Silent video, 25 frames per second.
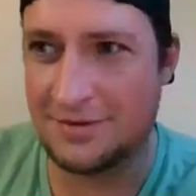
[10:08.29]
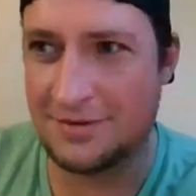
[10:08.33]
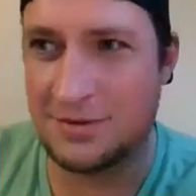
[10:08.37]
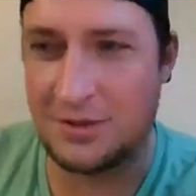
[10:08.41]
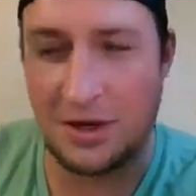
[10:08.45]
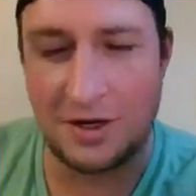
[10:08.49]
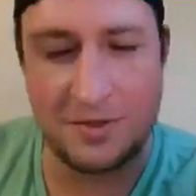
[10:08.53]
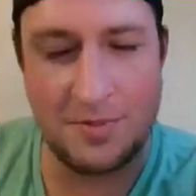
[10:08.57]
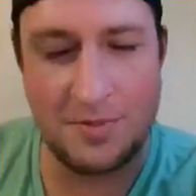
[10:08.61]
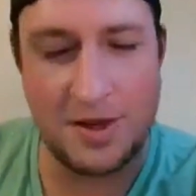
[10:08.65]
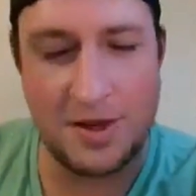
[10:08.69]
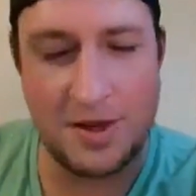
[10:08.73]

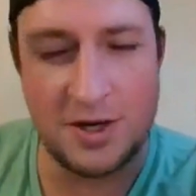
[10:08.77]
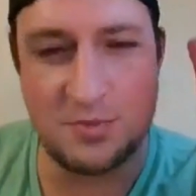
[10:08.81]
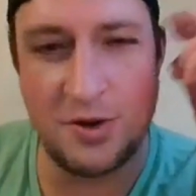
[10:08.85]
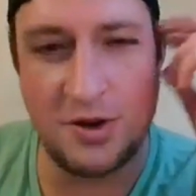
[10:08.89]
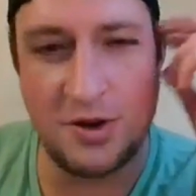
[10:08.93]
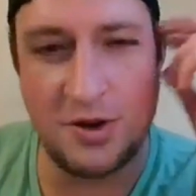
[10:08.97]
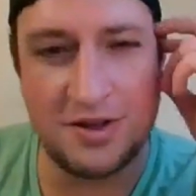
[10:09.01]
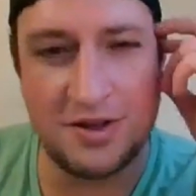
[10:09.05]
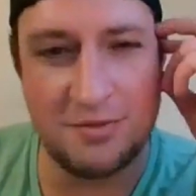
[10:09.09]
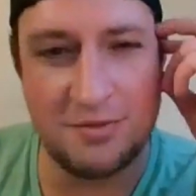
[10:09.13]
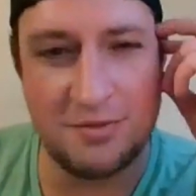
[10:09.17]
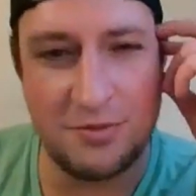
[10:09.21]
talked about his
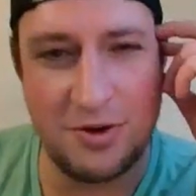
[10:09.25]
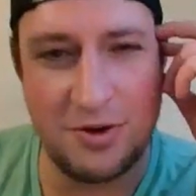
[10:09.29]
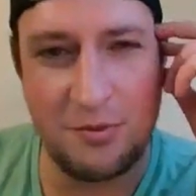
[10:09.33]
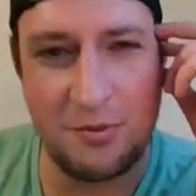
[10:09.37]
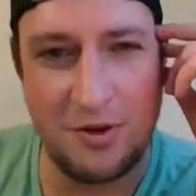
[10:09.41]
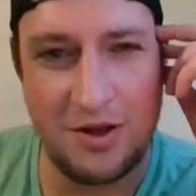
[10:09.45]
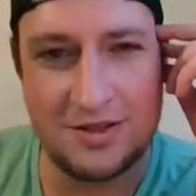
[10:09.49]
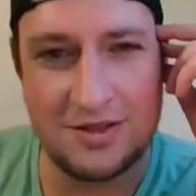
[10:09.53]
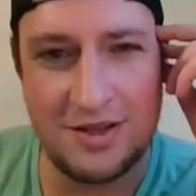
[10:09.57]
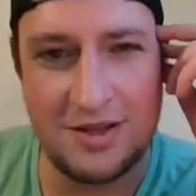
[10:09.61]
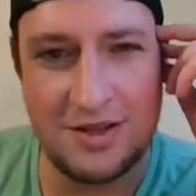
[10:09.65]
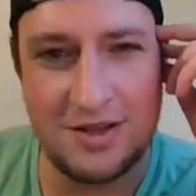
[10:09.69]
book, and Brett
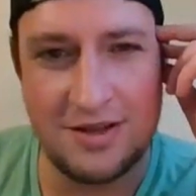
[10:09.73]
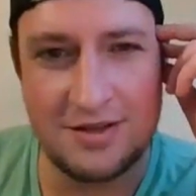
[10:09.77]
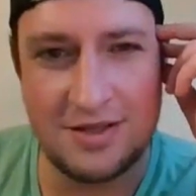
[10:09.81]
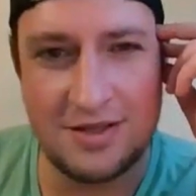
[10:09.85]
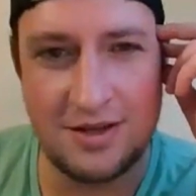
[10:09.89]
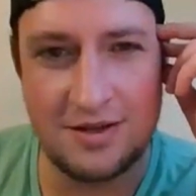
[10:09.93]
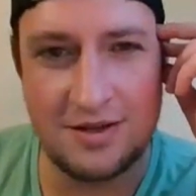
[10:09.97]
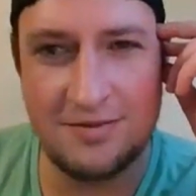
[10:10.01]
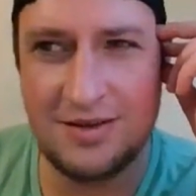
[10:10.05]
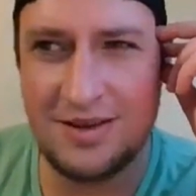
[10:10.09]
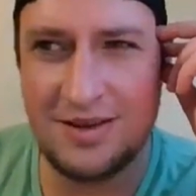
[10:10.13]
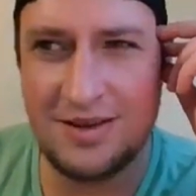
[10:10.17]
Weinstein
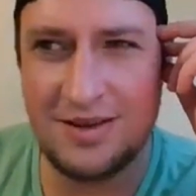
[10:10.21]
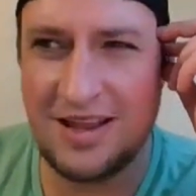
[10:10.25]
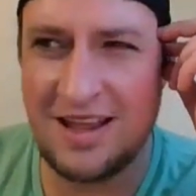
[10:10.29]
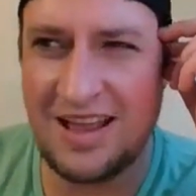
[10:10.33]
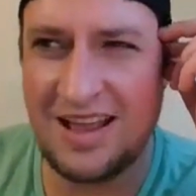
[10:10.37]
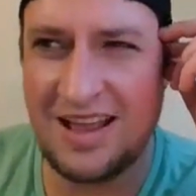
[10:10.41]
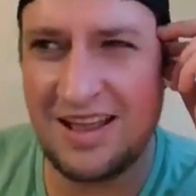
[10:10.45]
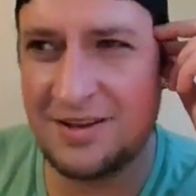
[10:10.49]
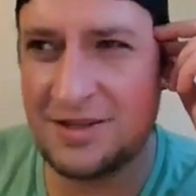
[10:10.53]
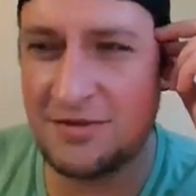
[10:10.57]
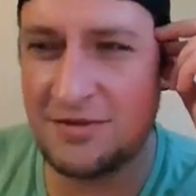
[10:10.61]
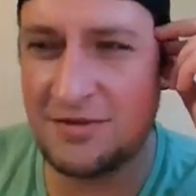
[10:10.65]
said,
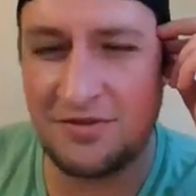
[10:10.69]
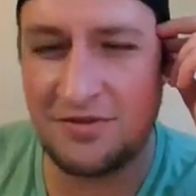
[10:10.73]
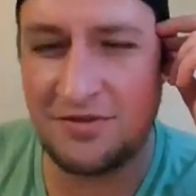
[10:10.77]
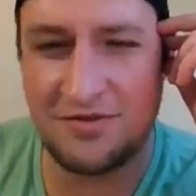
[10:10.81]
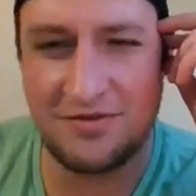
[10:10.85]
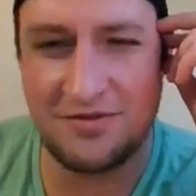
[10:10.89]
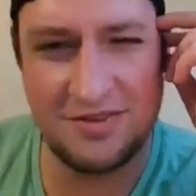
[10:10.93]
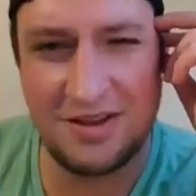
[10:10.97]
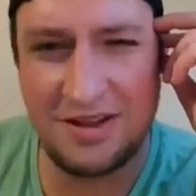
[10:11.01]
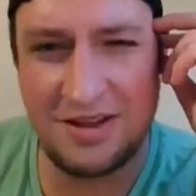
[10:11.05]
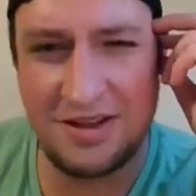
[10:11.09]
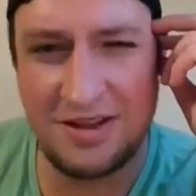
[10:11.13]
"Yeah, it's
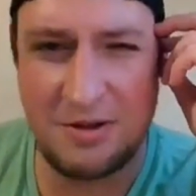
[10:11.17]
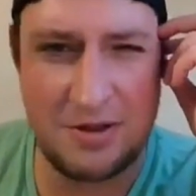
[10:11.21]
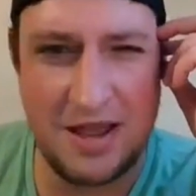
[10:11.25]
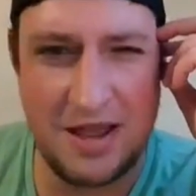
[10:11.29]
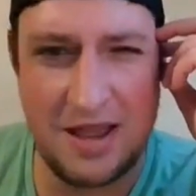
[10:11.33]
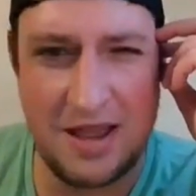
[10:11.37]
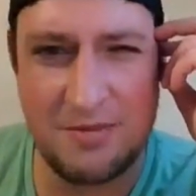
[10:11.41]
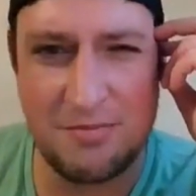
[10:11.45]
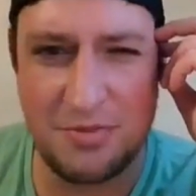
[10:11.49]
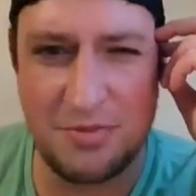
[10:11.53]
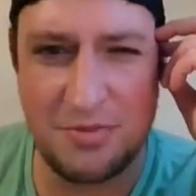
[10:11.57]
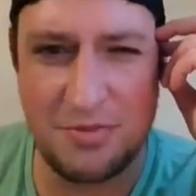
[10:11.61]

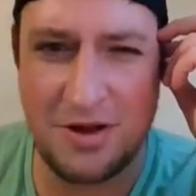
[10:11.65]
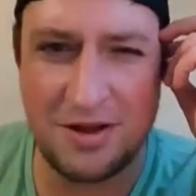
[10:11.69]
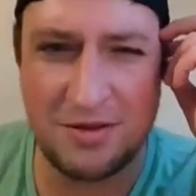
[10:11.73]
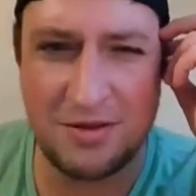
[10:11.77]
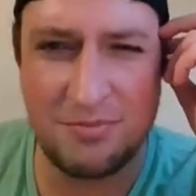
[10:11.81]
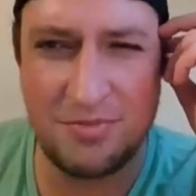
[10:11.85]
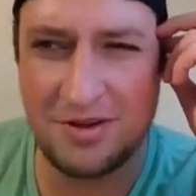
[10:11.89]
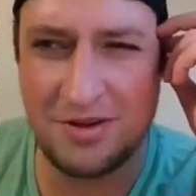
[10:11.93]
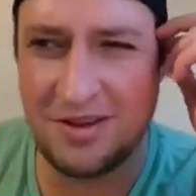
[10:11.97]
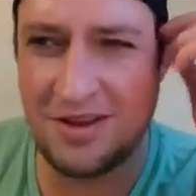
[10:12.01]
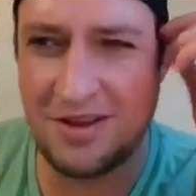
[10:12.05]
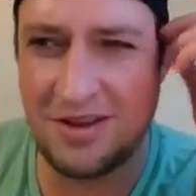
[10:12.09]
okay
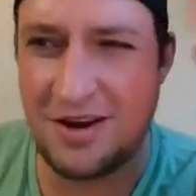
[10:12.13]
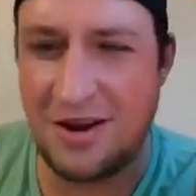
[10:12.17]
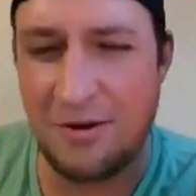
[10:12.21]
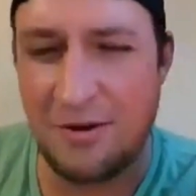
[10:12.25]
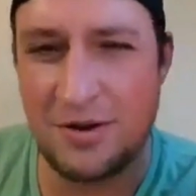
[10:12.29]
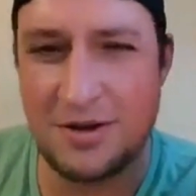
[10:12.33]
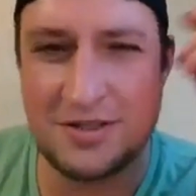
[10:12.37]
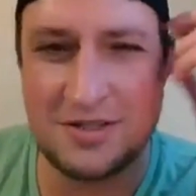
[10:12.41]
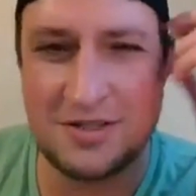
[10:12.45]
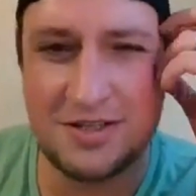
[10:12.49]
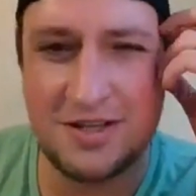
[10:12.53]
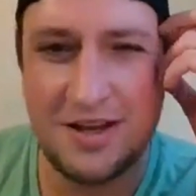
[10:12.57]
book, but
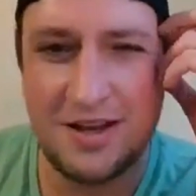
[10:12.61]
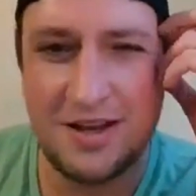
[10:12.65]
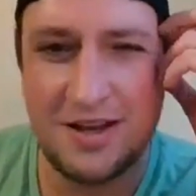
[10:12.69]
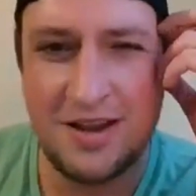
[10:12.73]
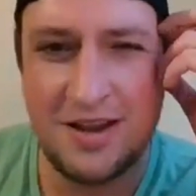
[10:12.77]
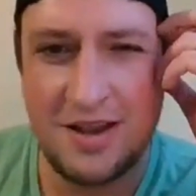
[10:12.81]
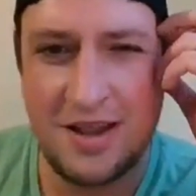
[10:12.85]
it's